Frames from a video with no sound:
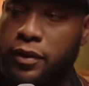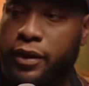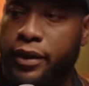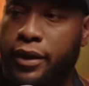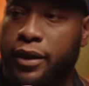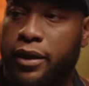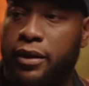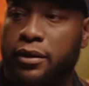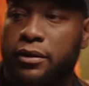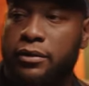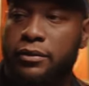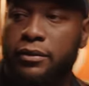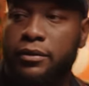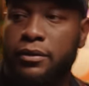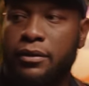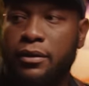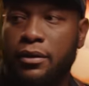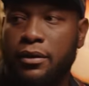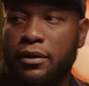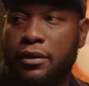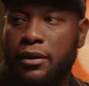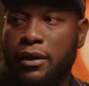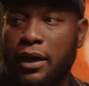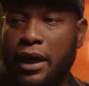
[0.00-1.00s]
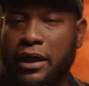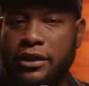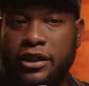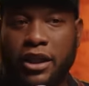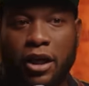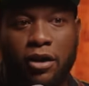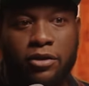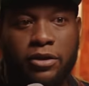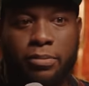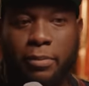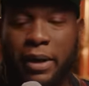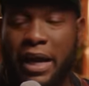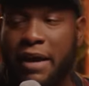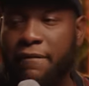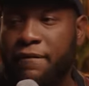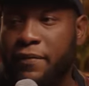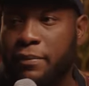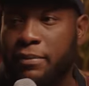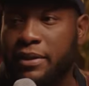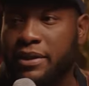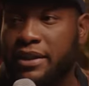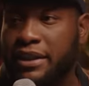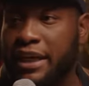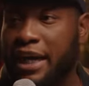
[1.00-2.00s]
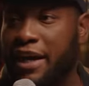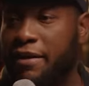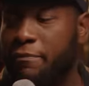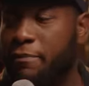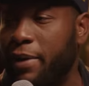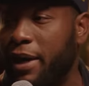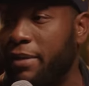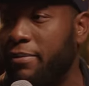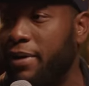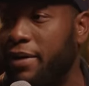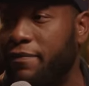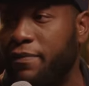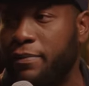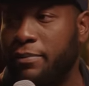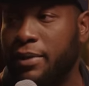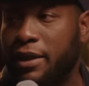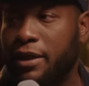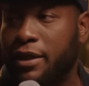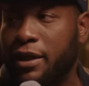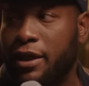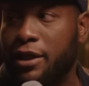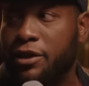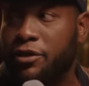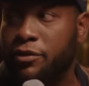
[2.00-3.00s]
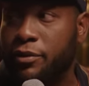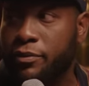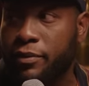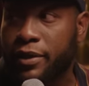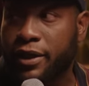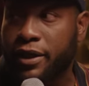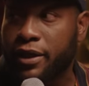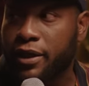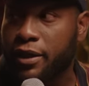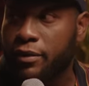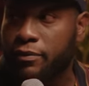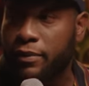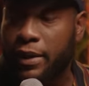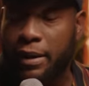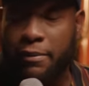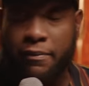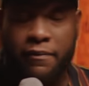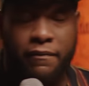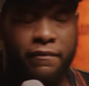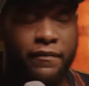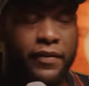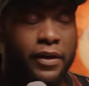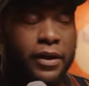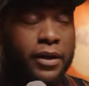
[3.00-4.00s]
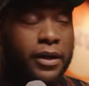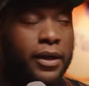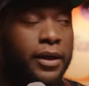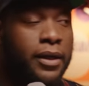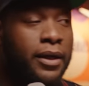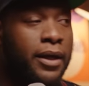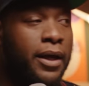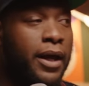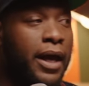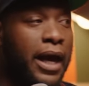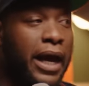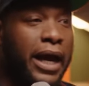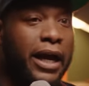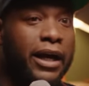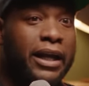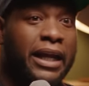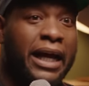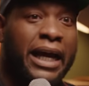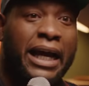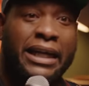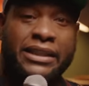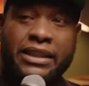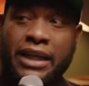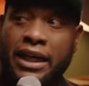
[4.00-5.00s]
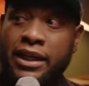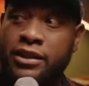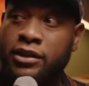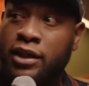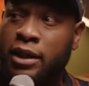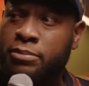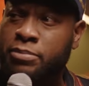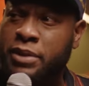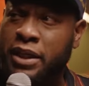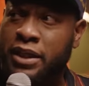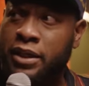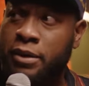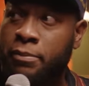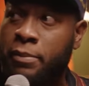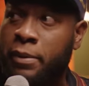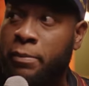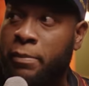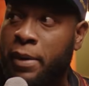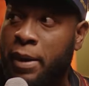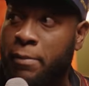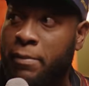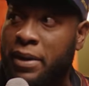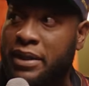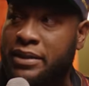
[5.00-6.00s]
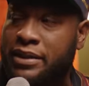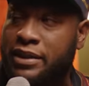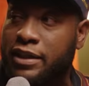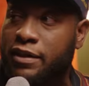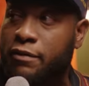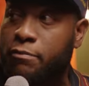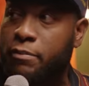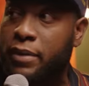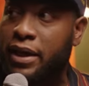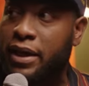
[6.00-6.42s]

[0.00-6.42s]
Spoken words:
Yeah. I told you, man, I'm from the South, baby. I'm from the country. We here. We're having fun. I'll tell you a little bit about myself,